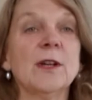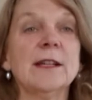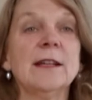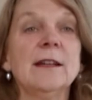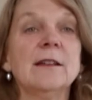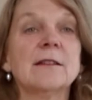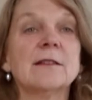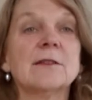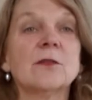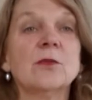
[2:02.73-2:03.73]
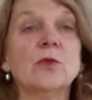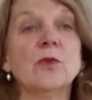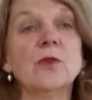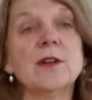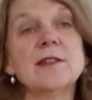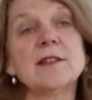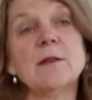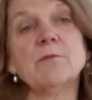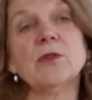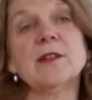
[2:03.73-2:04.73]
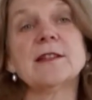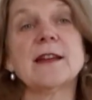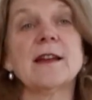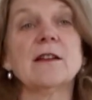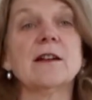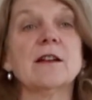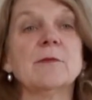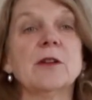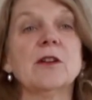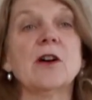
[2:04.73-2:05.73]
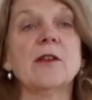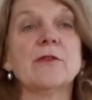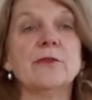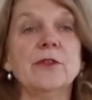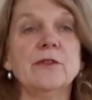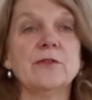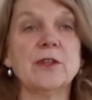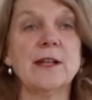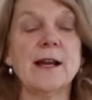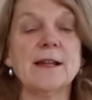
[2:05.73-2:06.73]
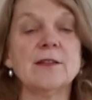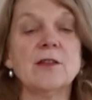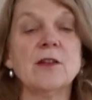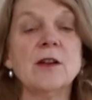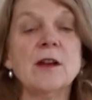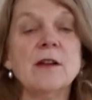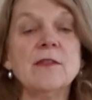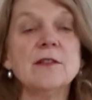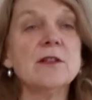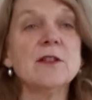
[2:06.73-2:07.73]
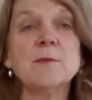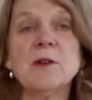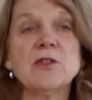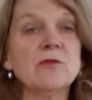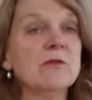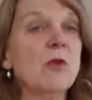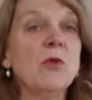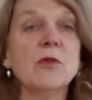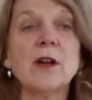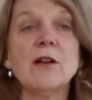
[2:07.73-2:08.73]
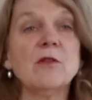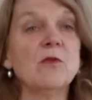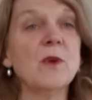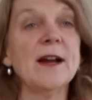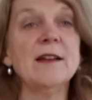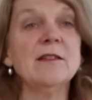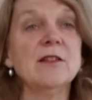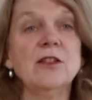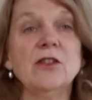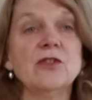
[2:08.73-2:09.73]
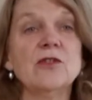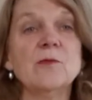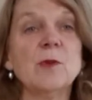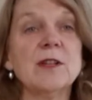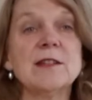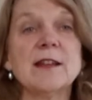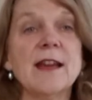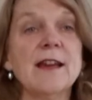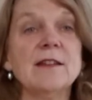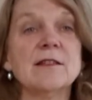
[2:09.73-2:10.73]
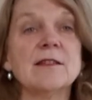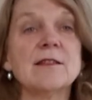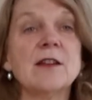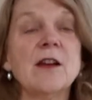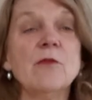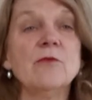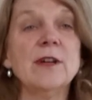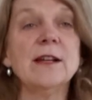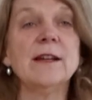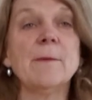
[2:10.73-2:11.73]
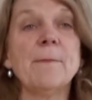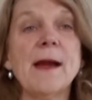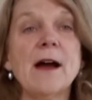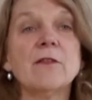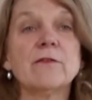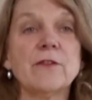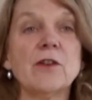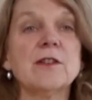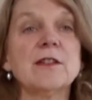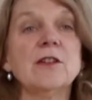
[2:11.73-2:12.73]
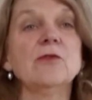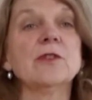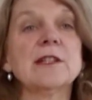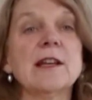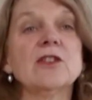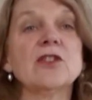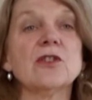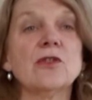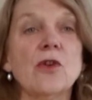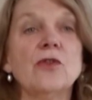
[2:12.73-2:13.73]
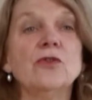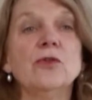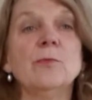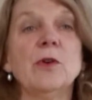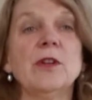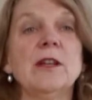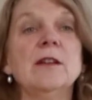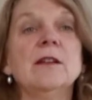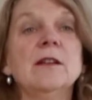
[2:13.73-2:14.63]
one hit or a step body scan like I'm going to guide through you today. So there's no special order or way that you do the body scan. It's really about focusing your attention on your body